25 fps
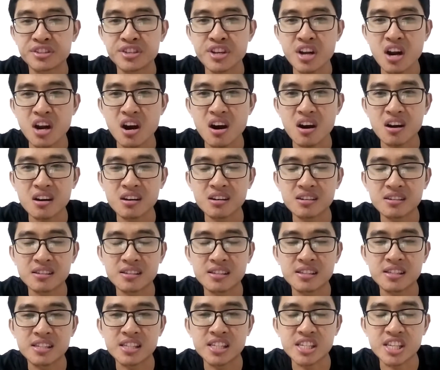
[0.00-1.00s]

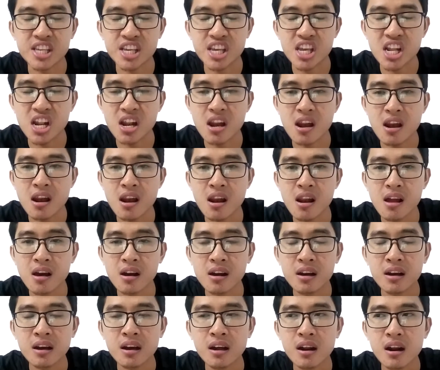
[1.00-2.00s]
Does he
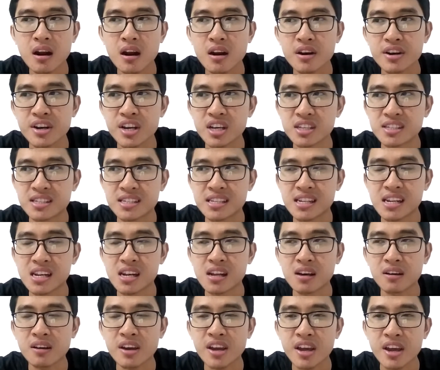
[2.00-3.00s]
look does he
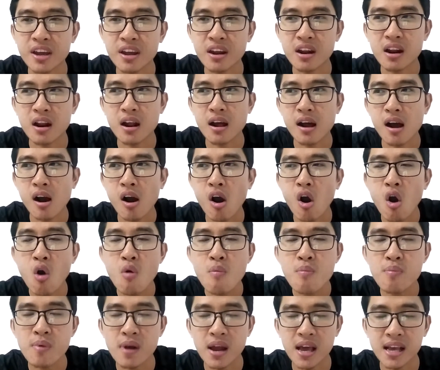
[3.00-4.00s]
look
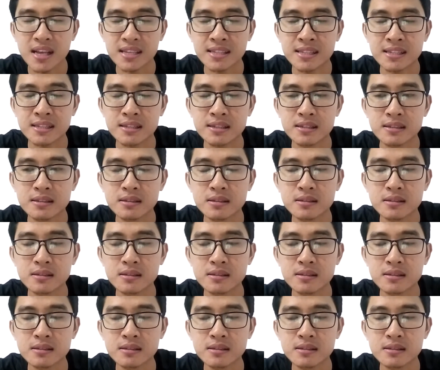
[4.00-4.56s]
hopeless